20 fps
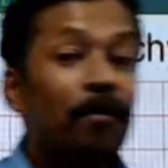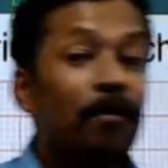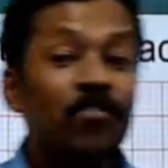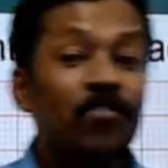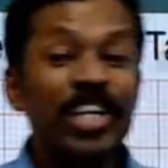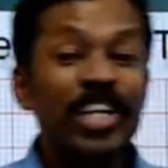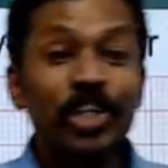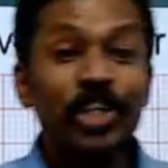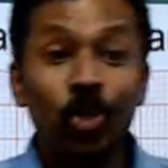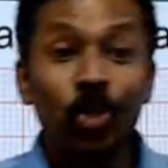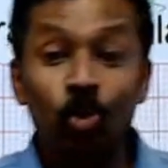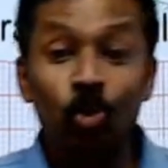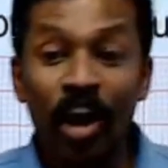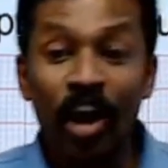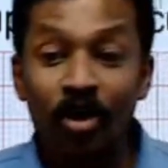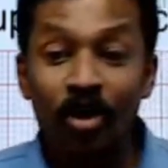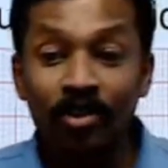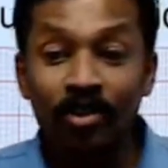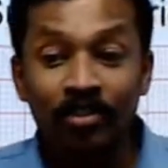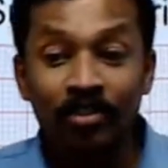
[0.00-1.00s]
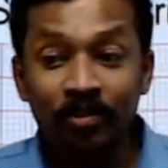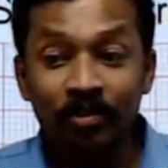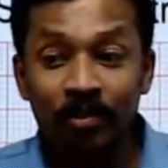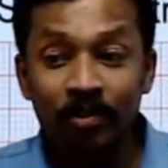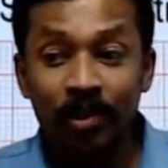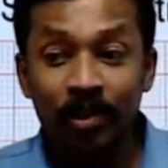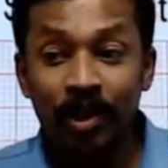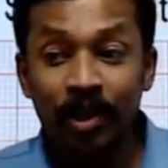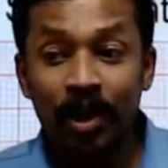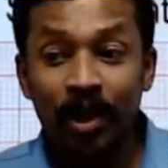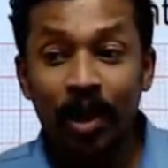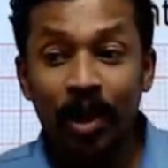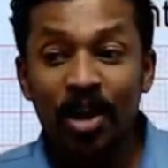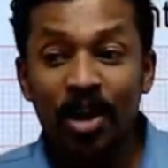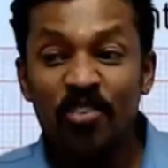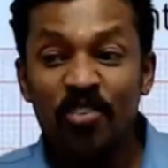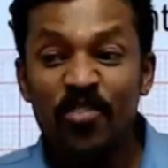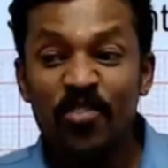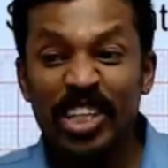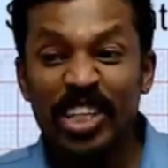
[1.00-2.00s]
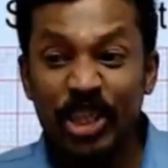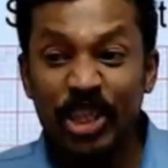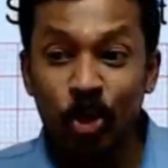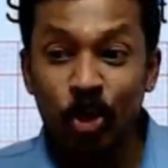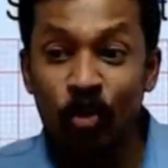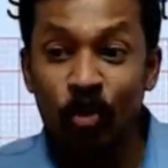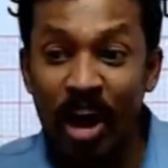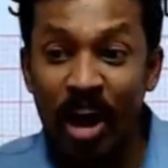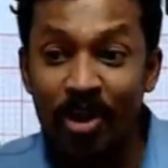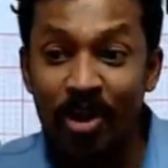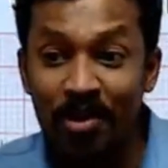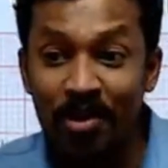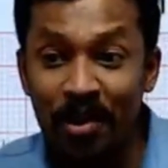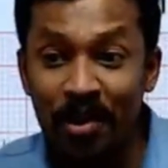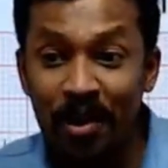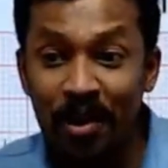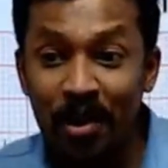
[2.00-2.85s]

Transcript: Which Q wave? Which Q wave?